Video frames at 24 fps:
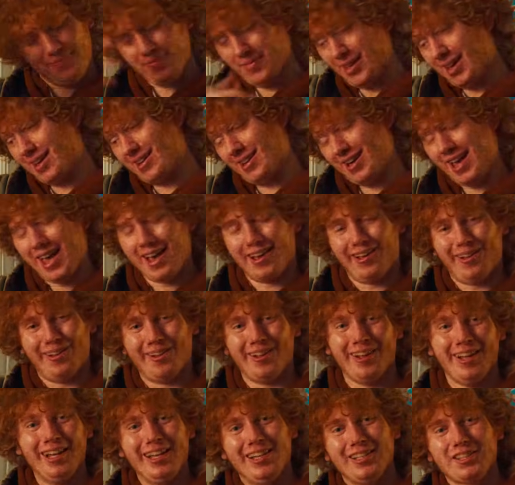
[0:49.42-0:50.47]
Oh,
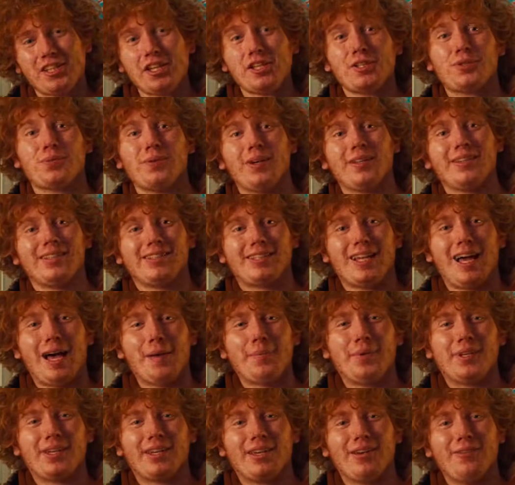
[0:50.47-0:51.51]
hell. Since we're on the
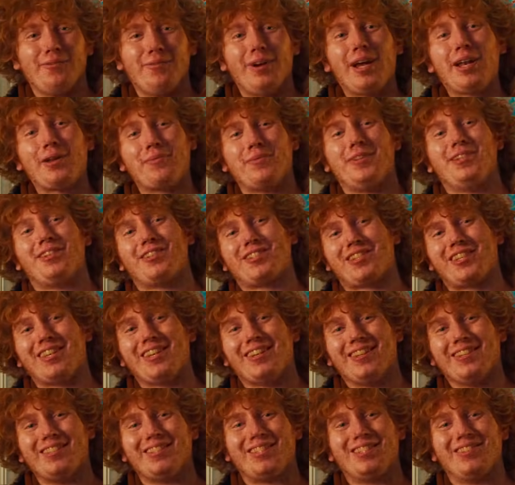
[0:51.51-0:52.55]
topic, why don't we just
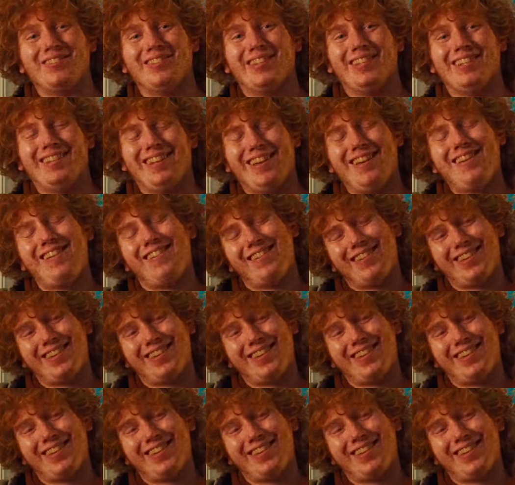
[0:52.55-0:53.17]
get into it?